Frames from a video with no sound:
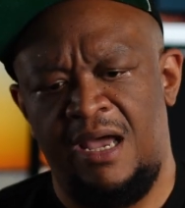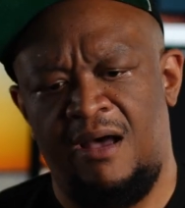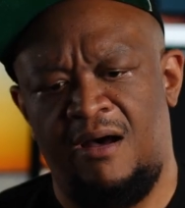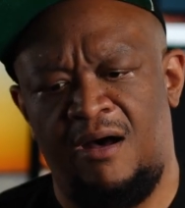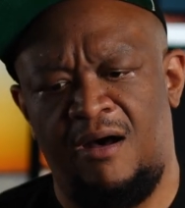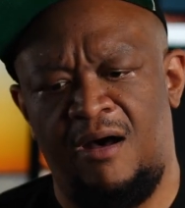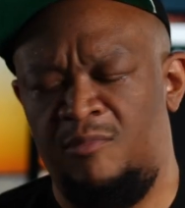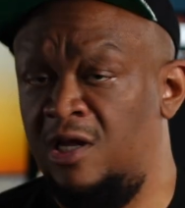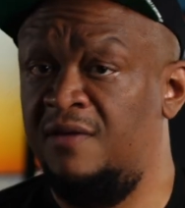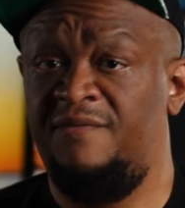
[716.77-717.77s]
I'm
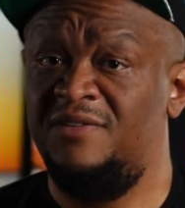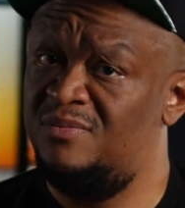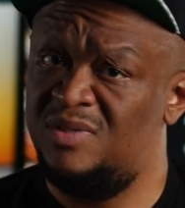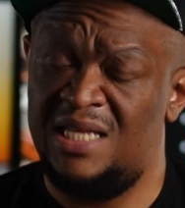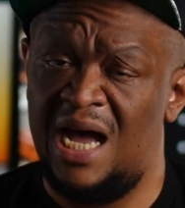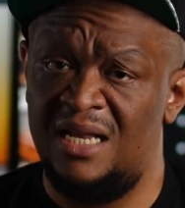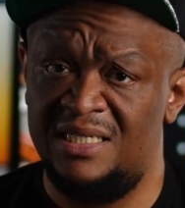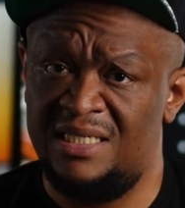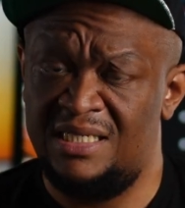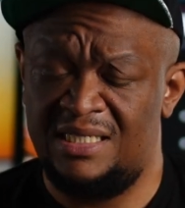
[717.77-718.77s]
looking for some
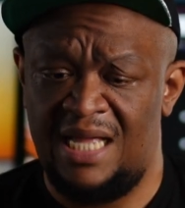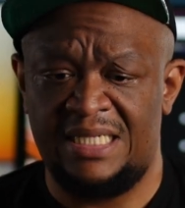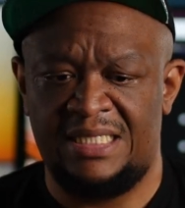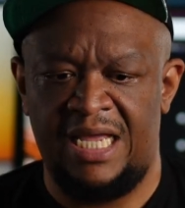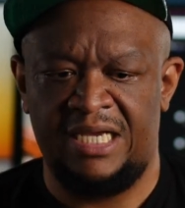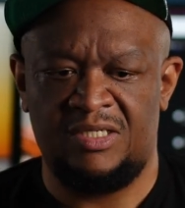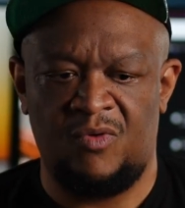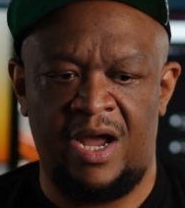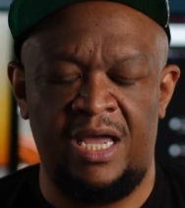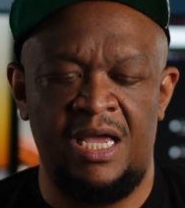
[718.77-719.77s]
stylists, that's next,
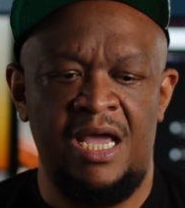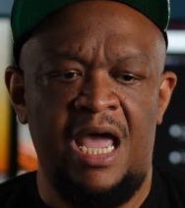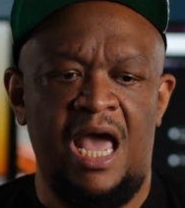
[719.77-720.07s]
right?